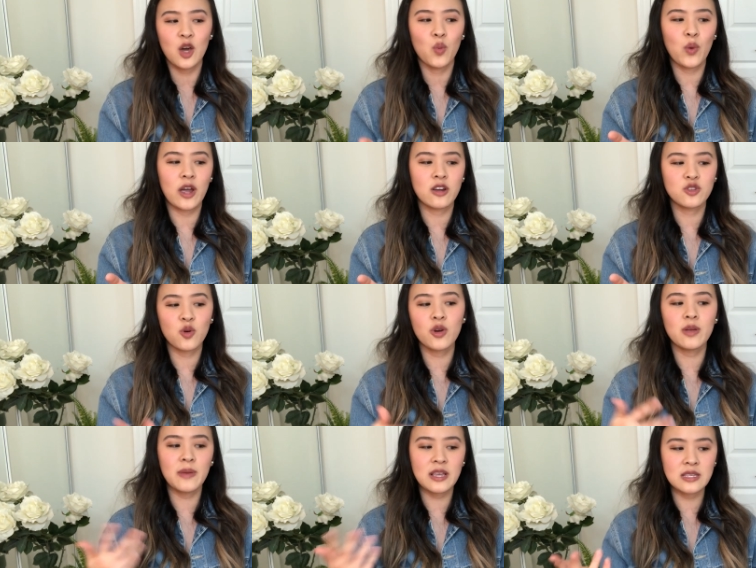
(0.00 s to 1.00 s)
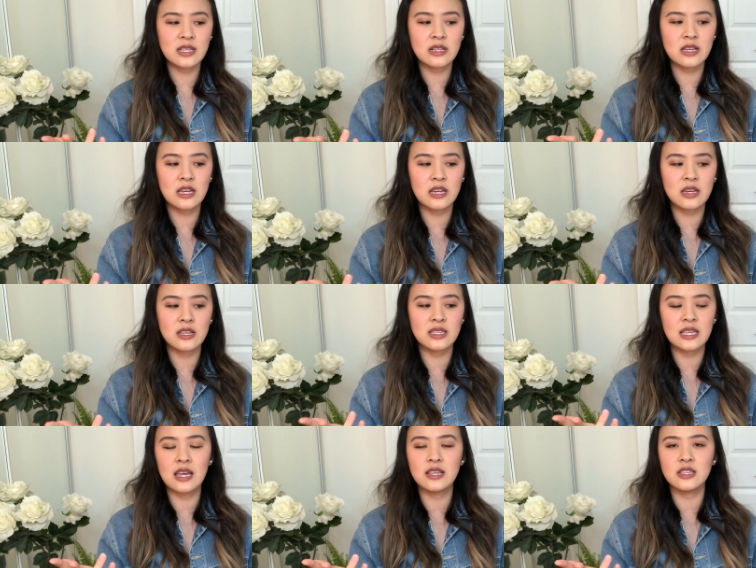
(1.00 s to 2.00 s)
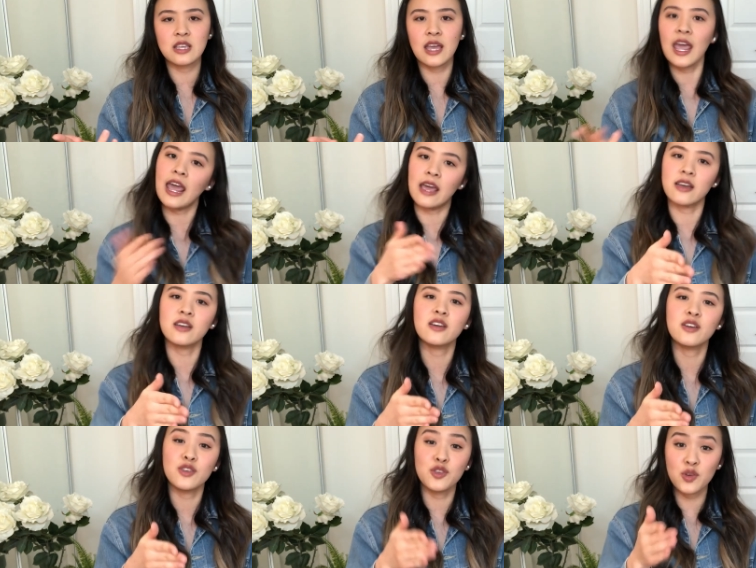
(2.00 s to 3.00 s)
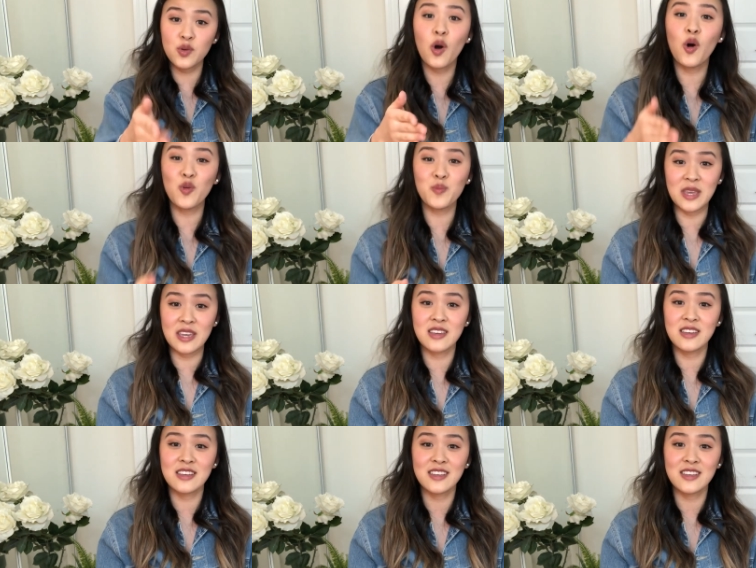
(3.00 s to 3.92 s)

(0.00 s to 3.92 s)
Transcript: where Tori basically says, "Hey, you owe me.